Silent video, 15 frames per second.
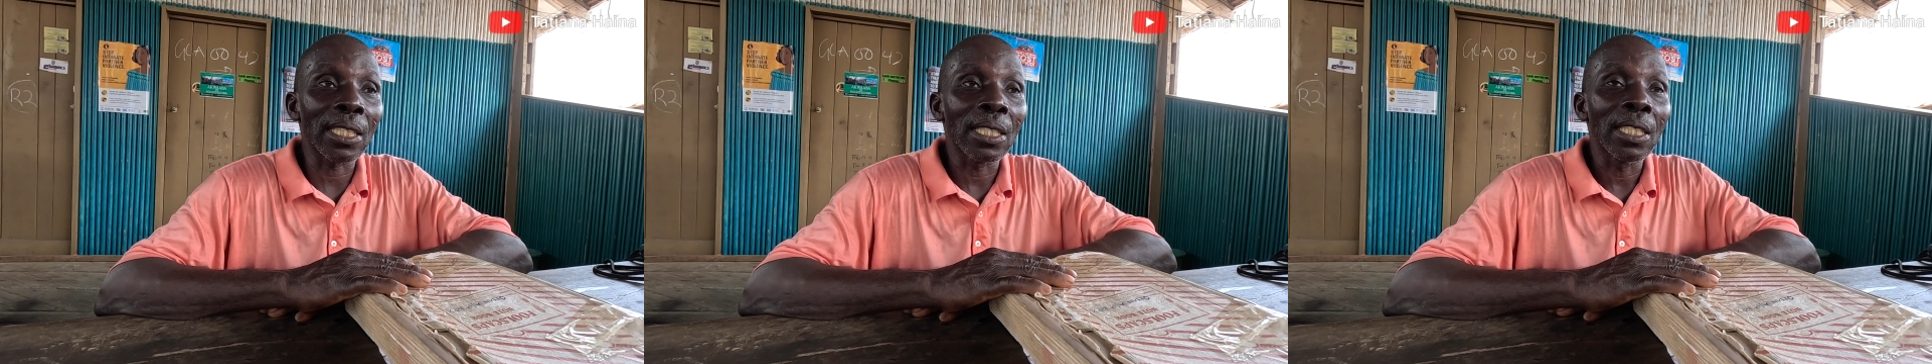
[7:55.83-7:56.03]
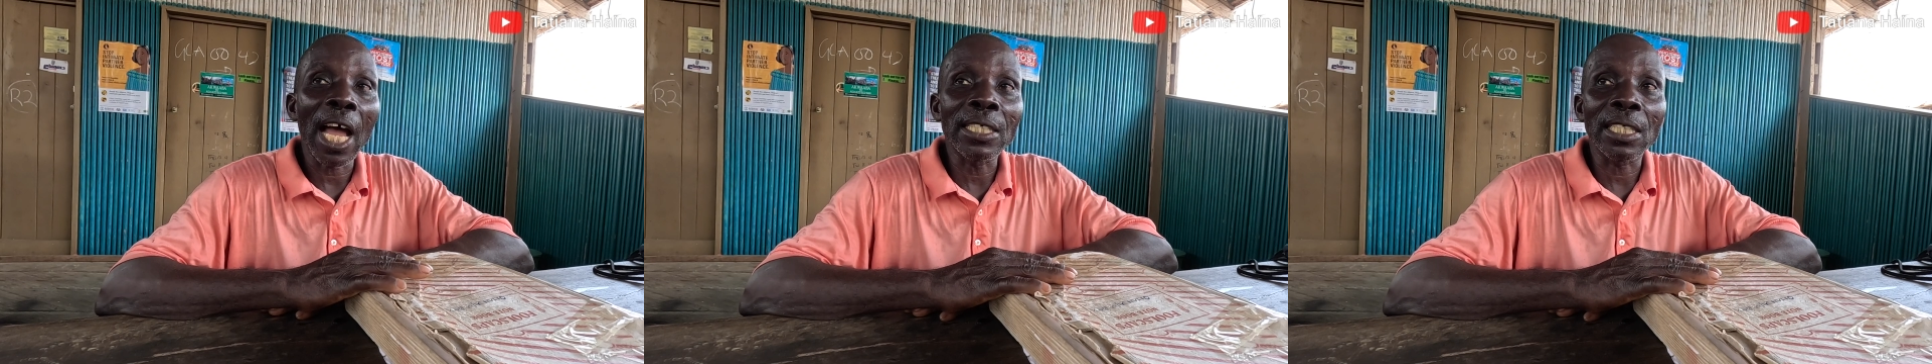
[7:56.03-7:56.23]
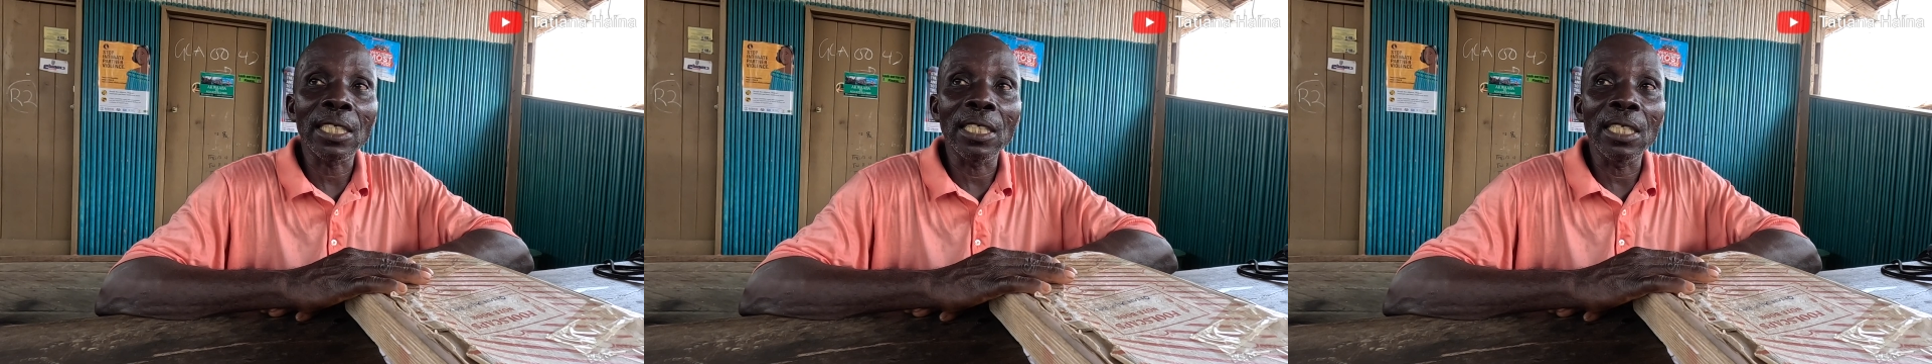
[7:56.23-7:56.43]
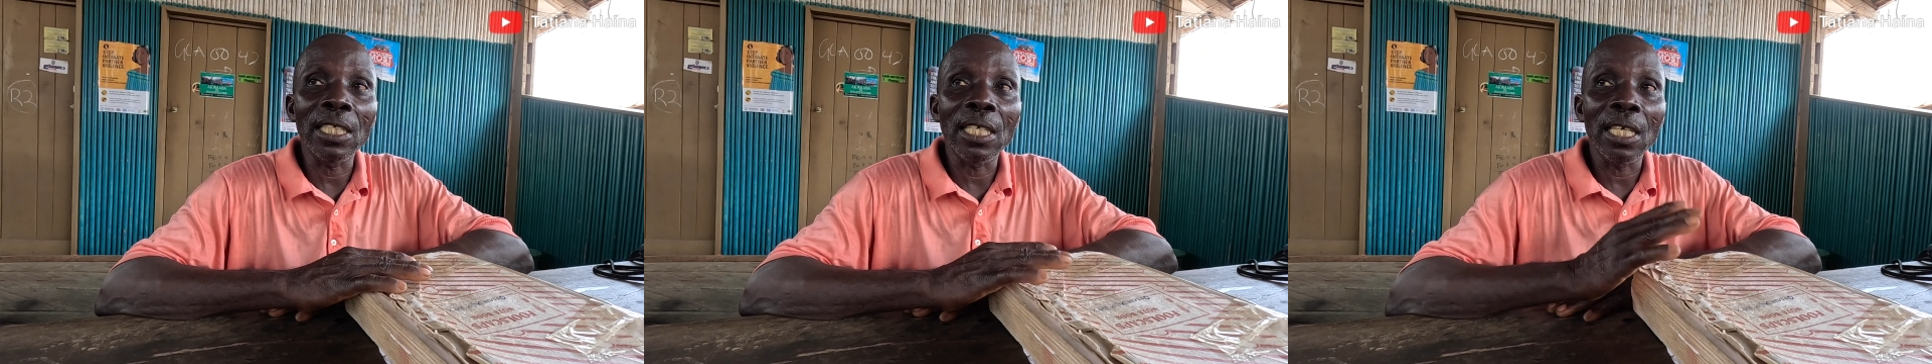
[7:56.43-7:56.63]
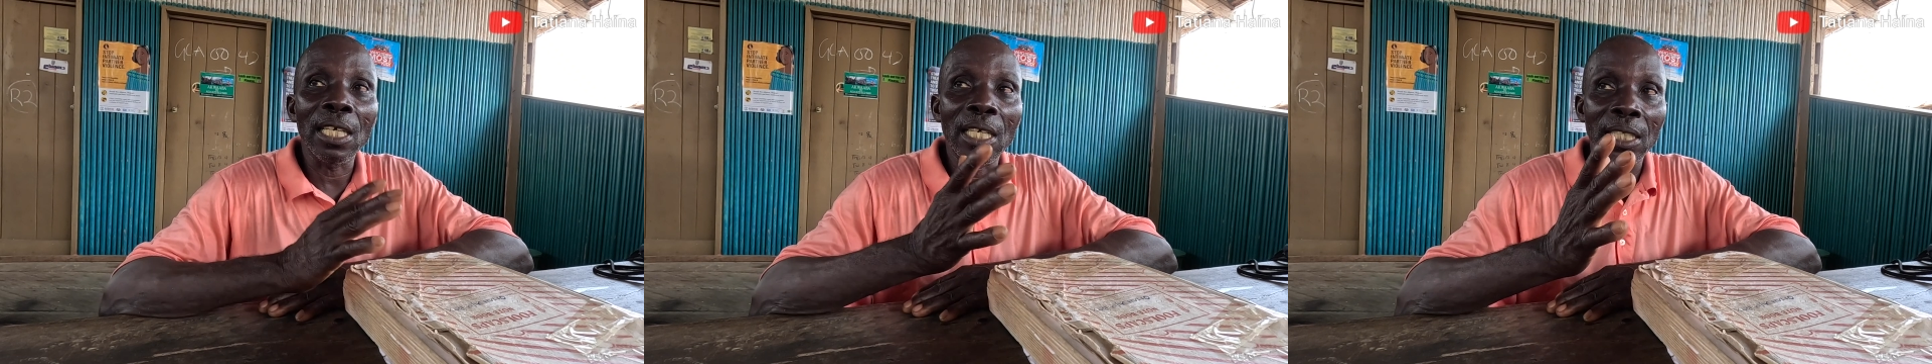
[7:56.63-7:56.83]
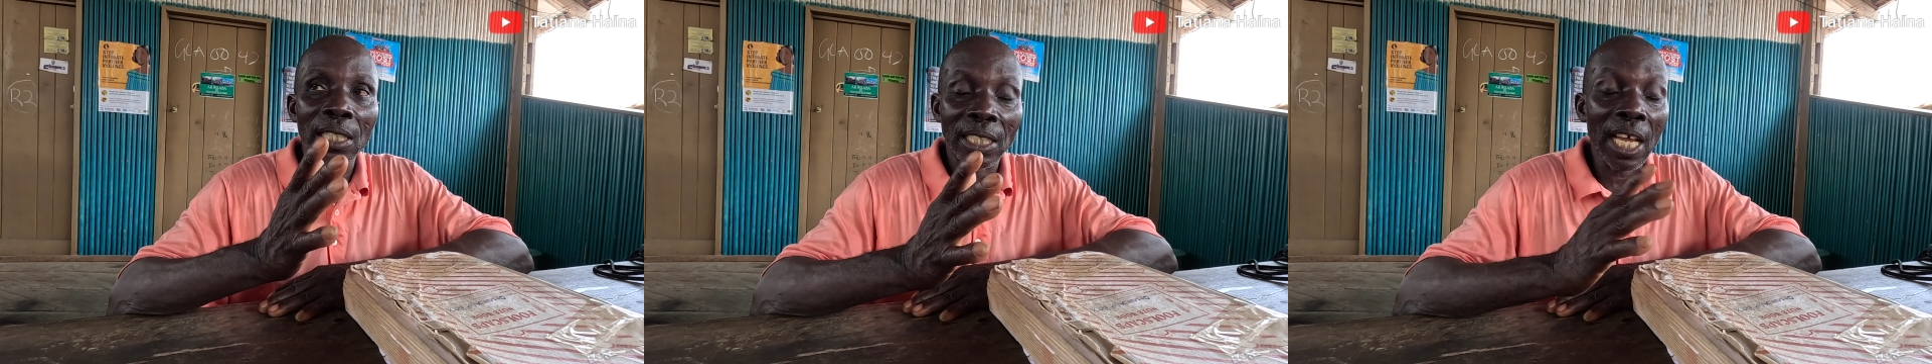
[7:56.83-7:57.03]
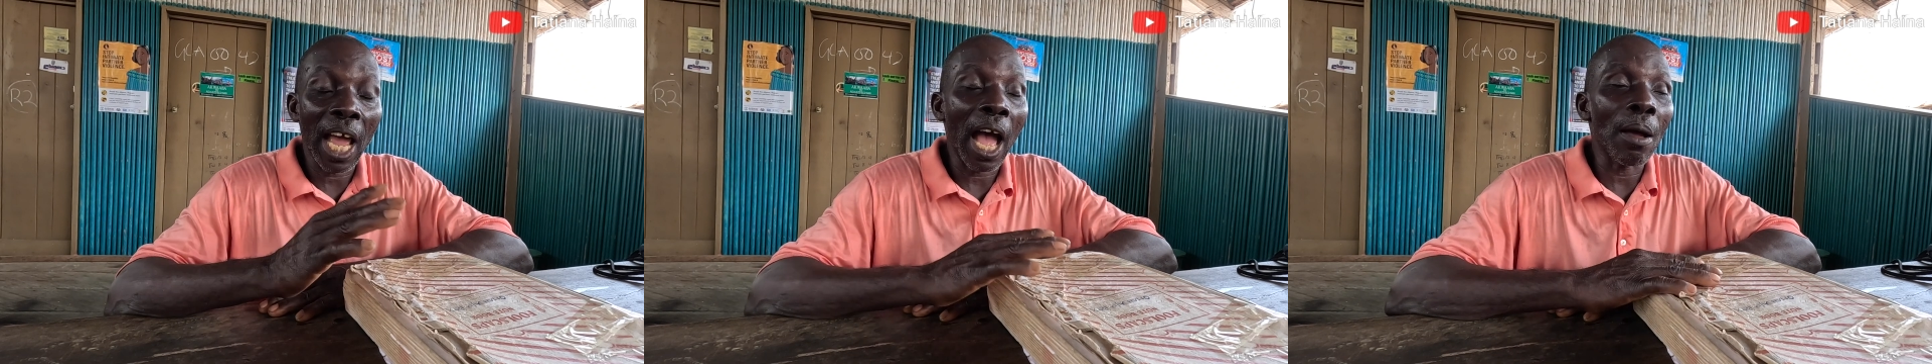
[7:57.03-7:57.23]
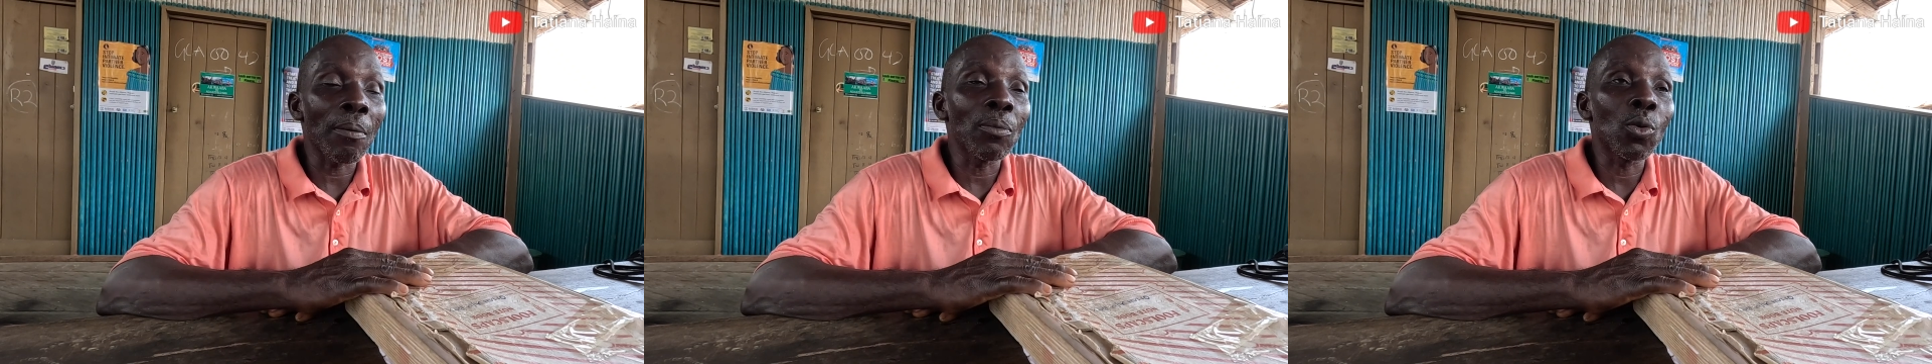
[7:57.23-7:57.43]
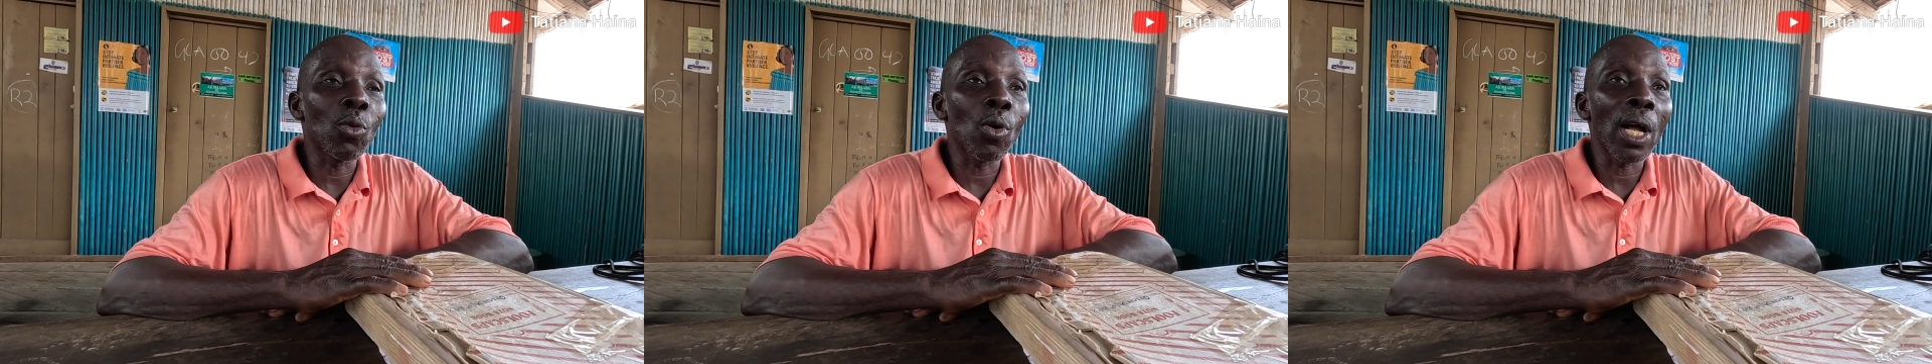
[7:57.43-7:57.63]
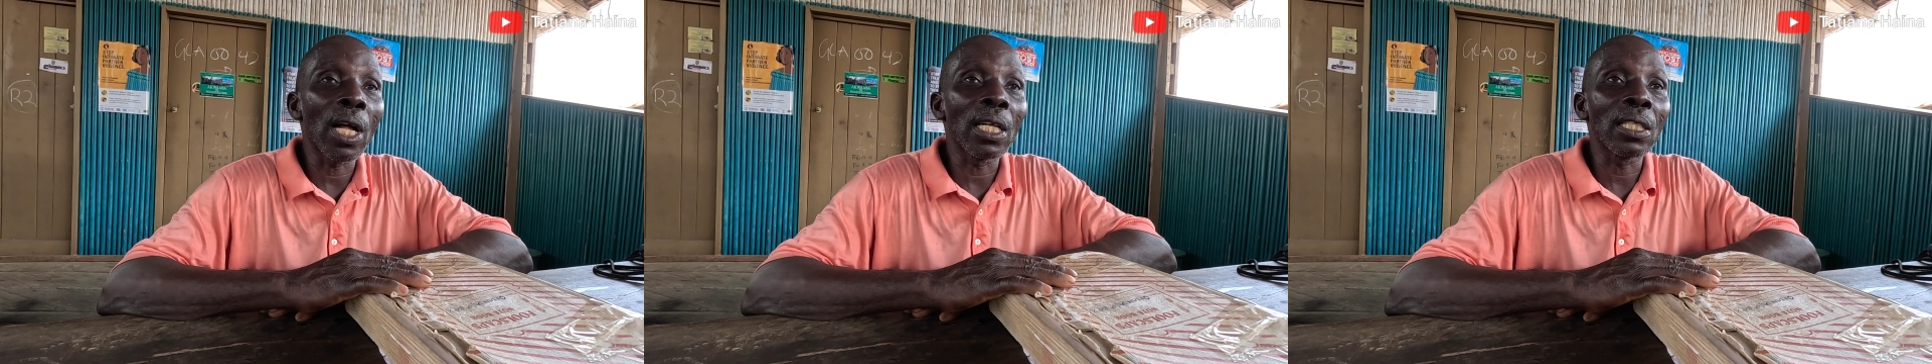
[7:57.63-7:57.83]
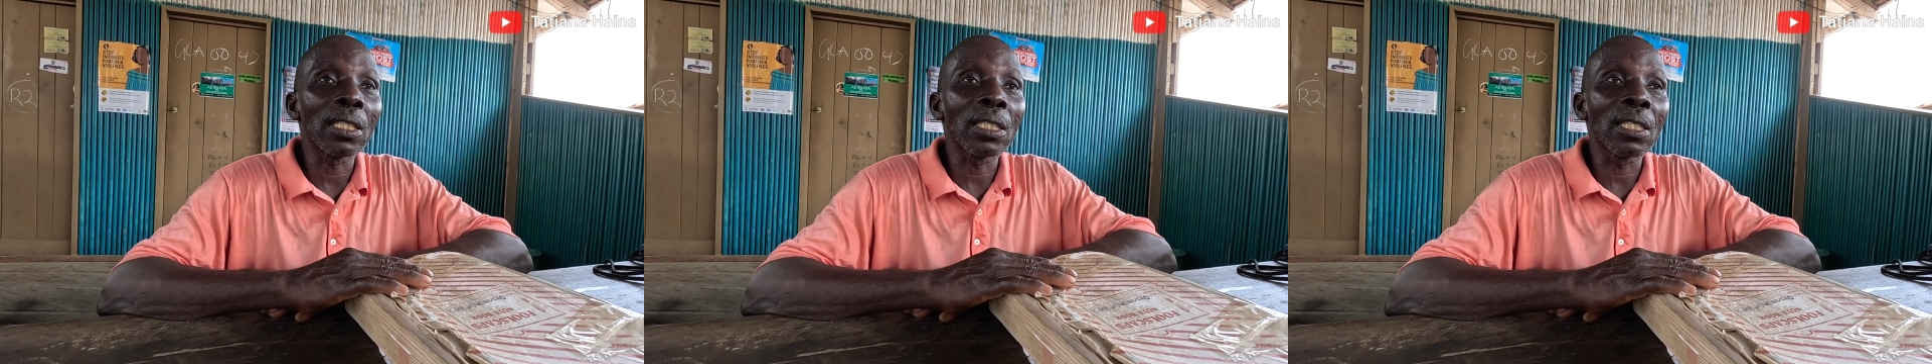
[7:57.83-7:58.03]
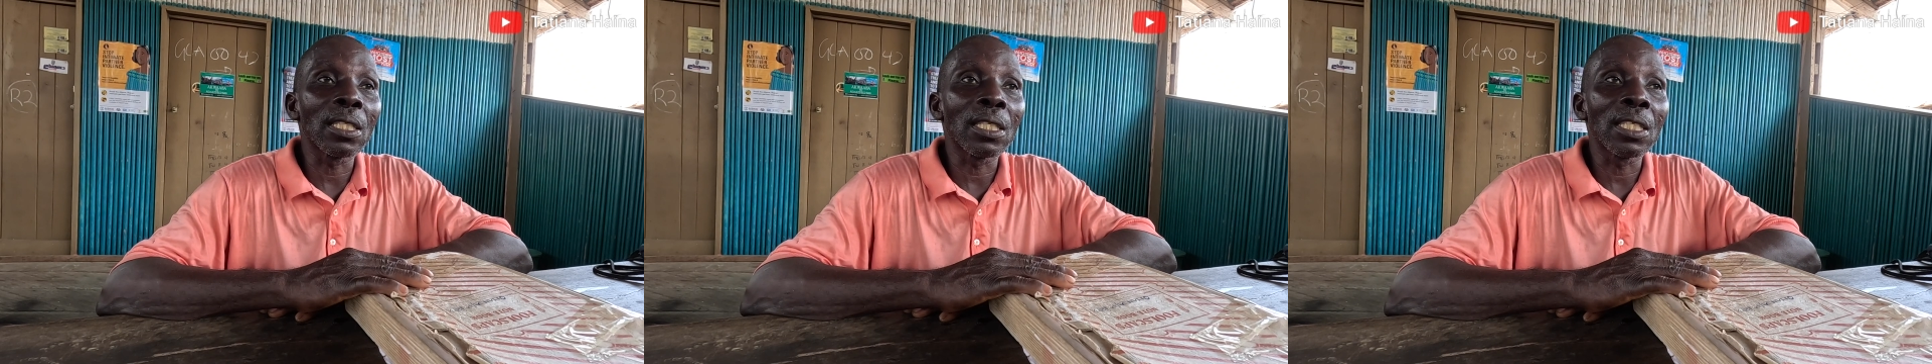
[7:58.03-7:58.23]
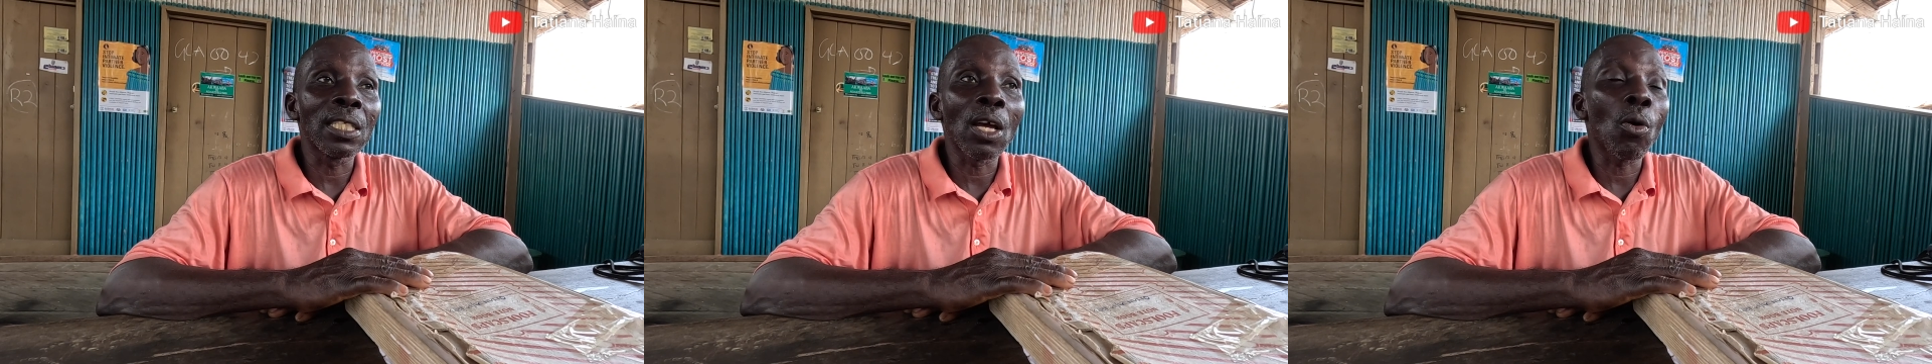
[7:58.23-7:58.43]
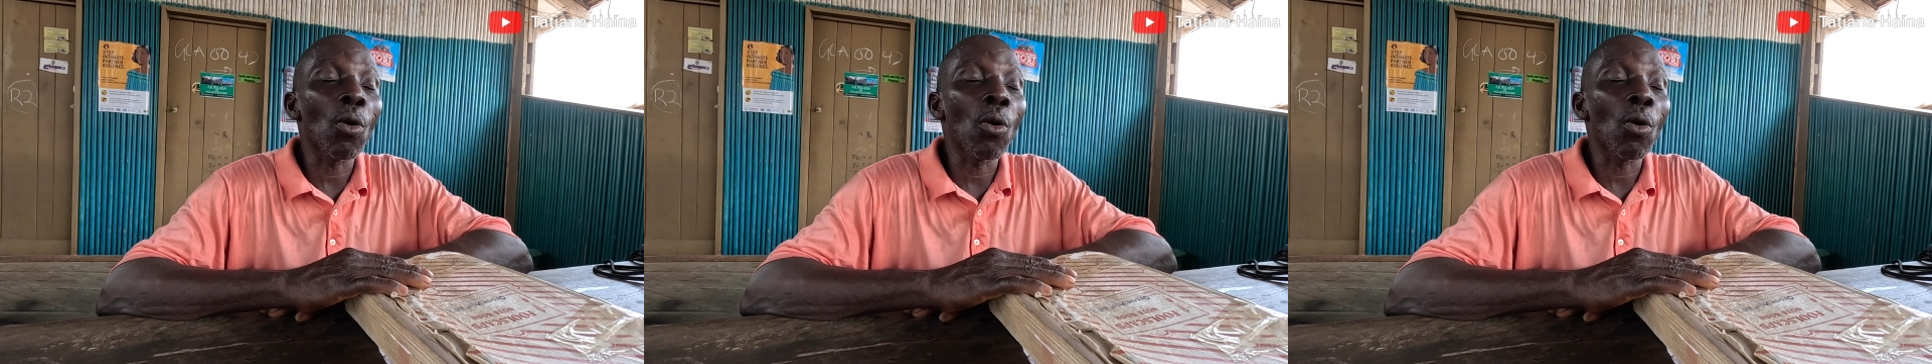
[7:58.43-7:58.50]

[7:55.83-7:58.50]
That time, well, there